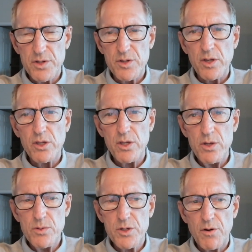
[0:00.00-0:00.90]
There's a
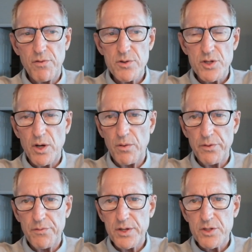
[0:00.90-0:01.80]
huge difference
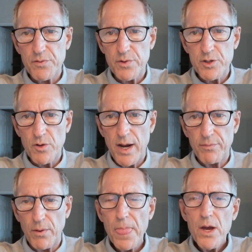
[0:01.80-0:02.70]
on the visa-free
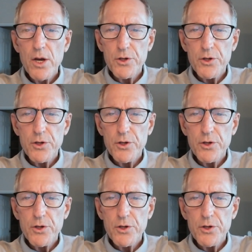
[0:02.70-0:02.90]
travel.